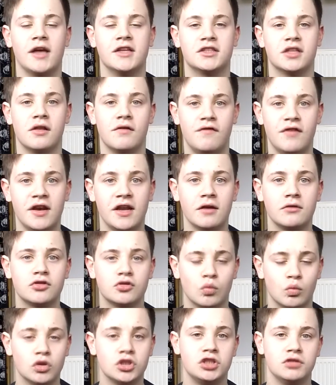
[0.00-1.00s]
So the videos,
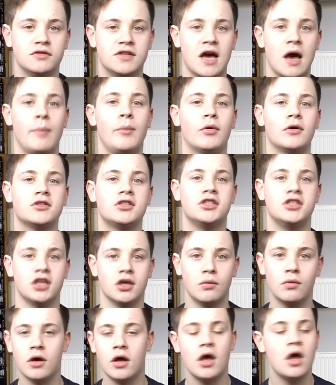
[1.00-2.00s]
once you tell me what to
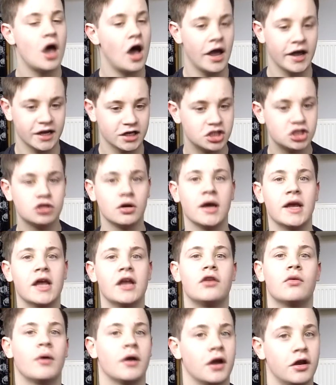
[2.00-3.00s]
do, I get straight
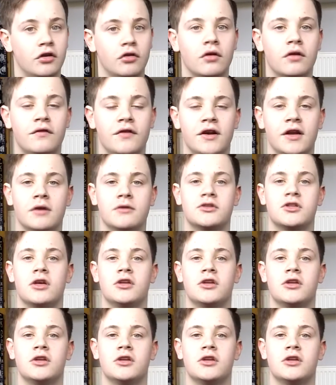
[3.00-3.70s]
into it and I do the videos.